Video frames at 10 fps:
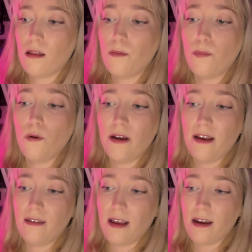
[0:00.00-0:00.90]
"The boy
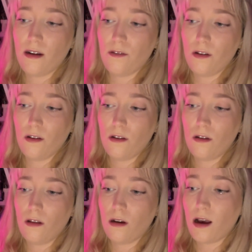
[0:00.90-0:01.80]
is
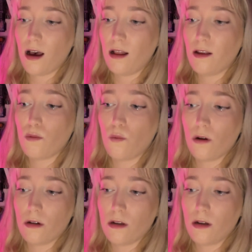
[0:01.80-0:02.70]
ignorance, the girl is
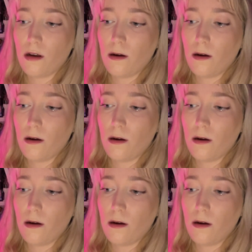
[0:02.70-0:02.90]
want.